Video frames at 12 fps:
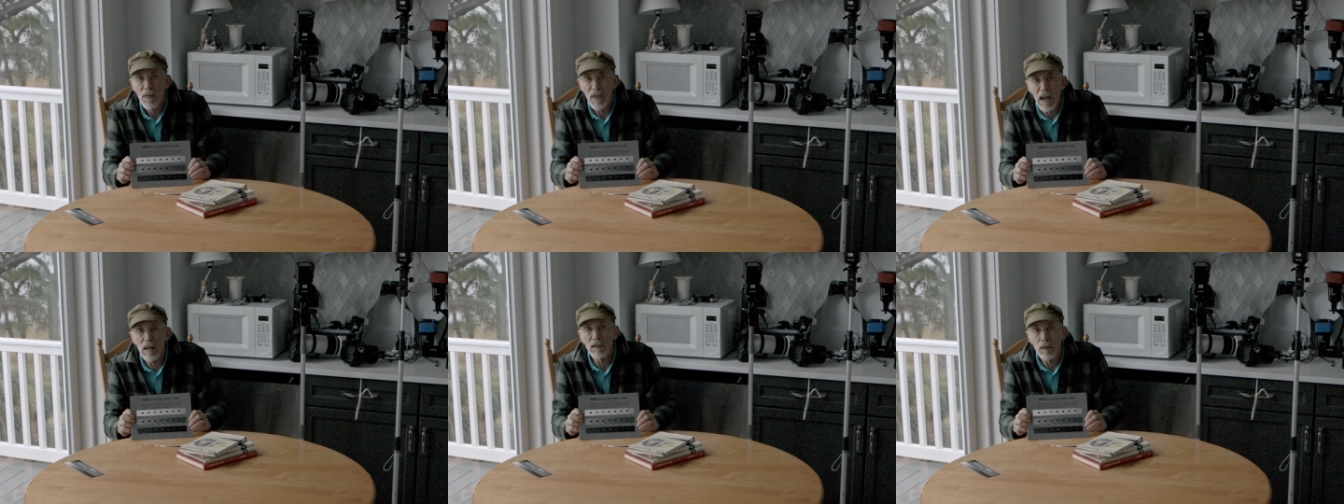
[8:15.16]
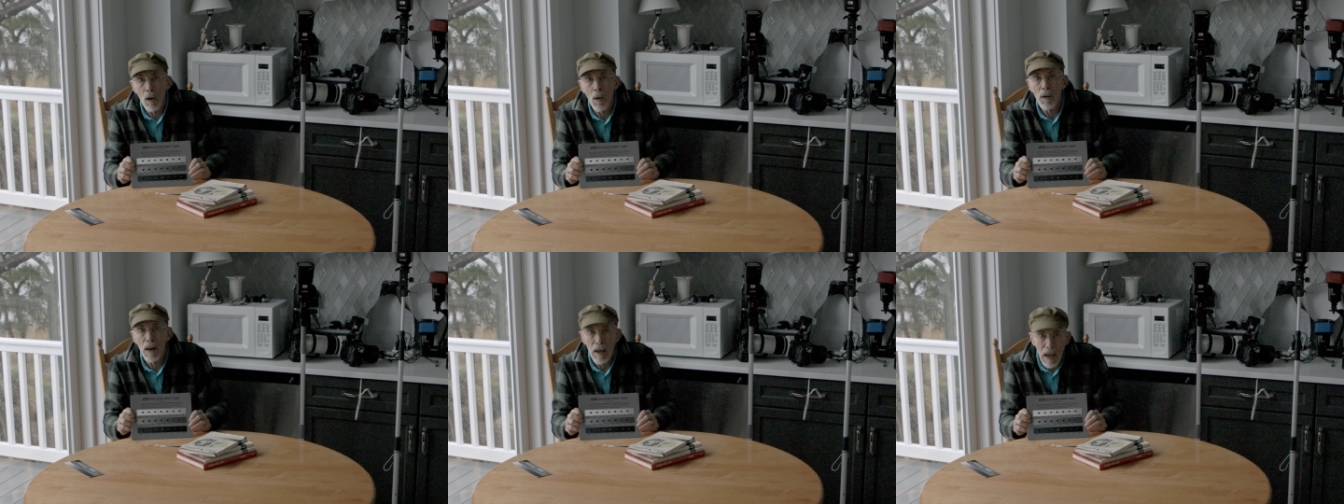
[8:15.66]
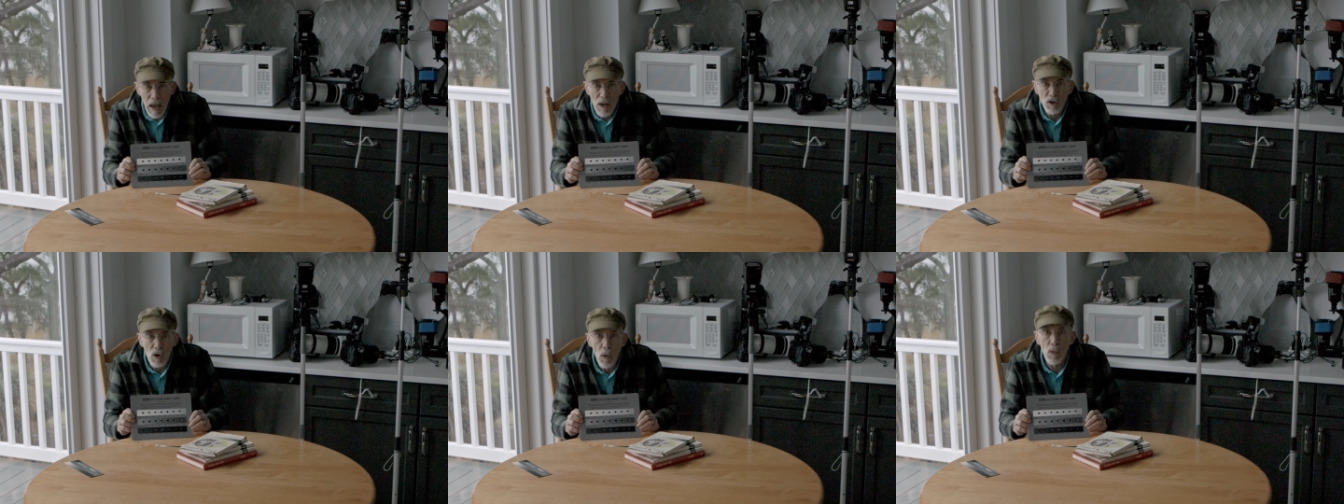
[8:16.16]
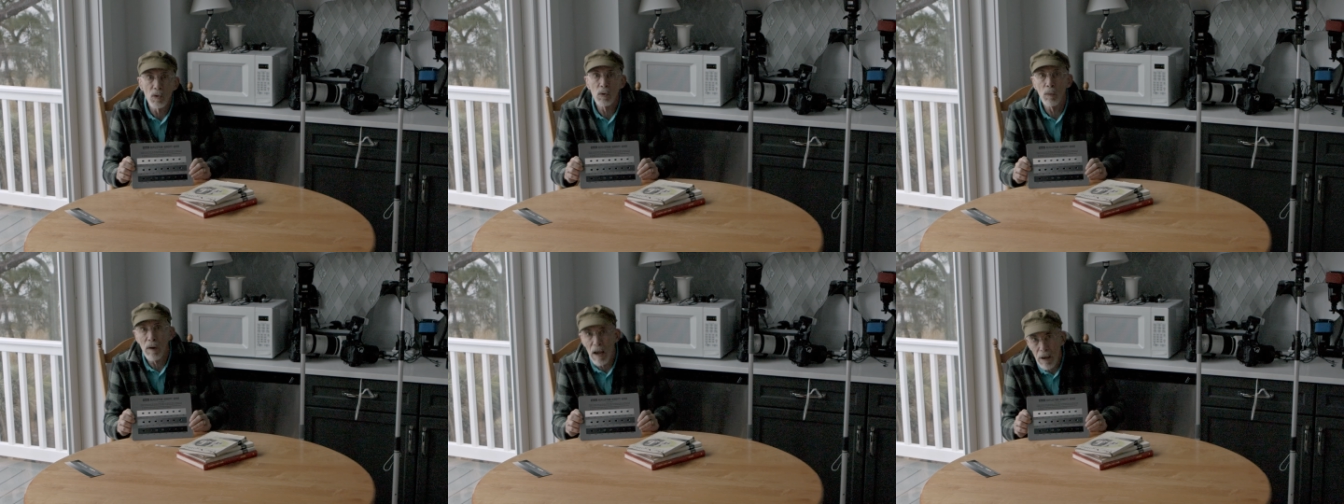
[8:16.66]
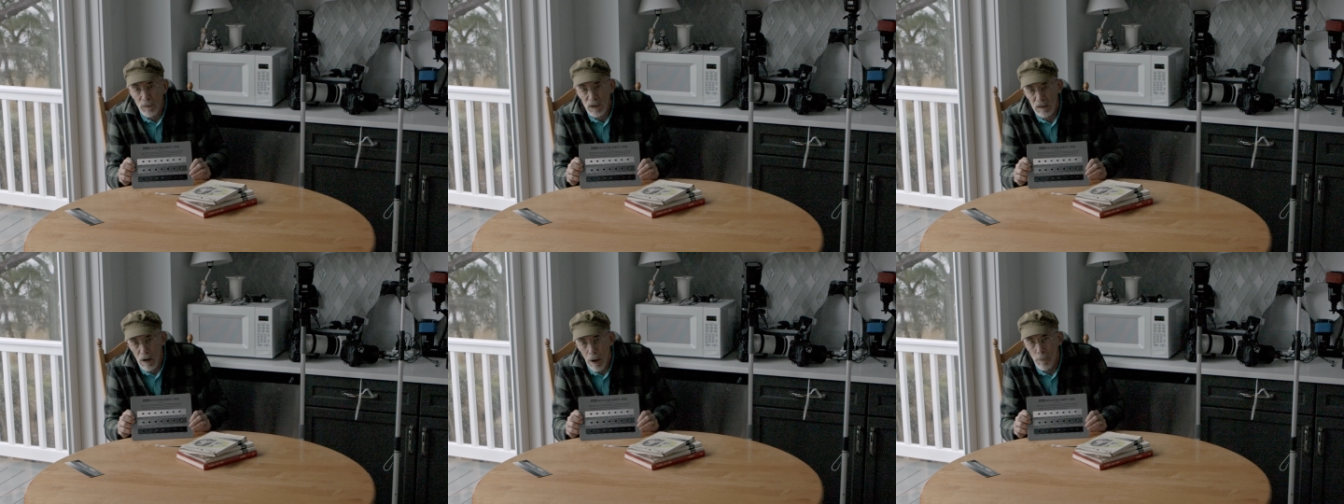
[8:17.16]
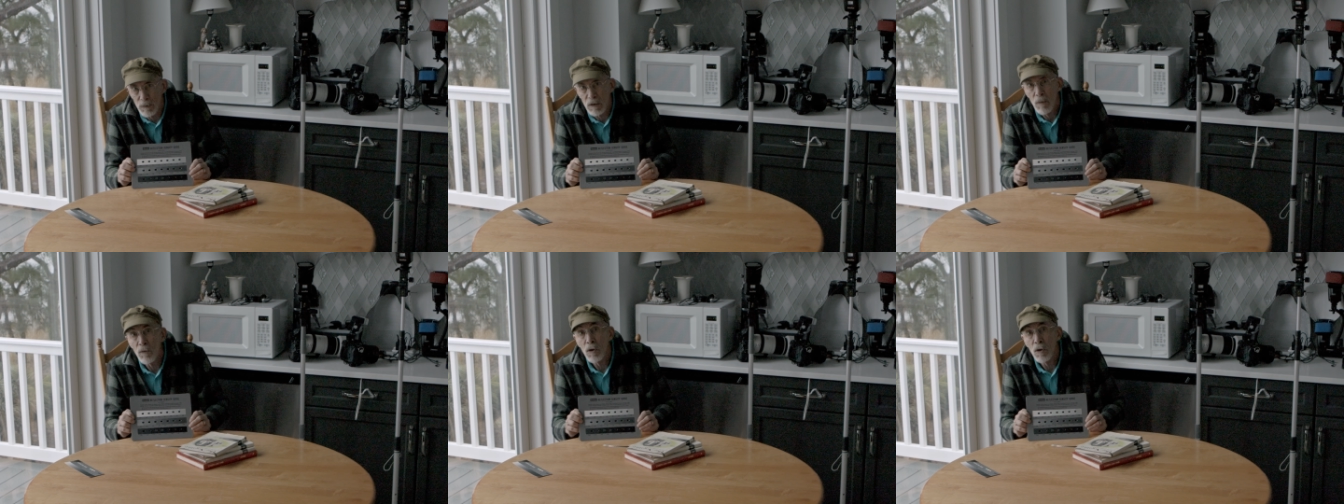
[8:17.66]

They thought zones were f-stops.